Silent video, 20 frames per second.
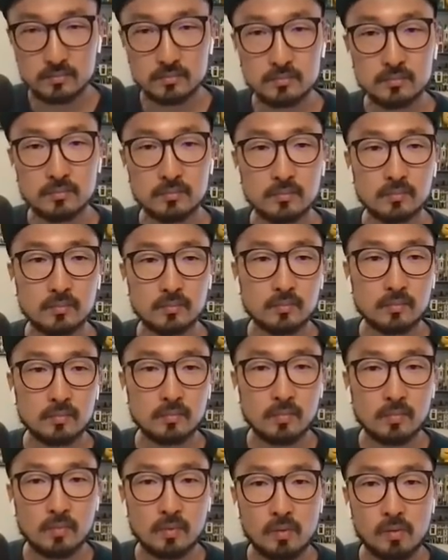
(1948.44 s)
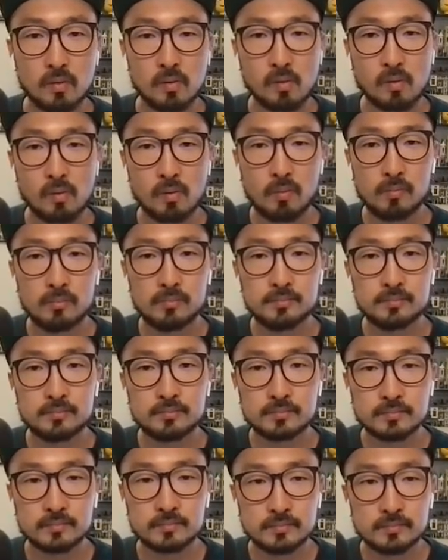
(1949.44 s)

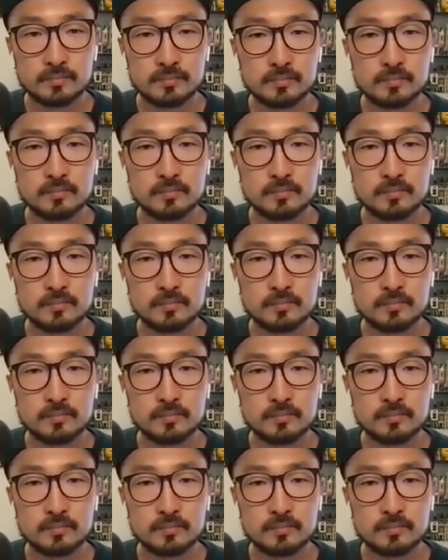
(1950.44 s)
The person shown says nothing.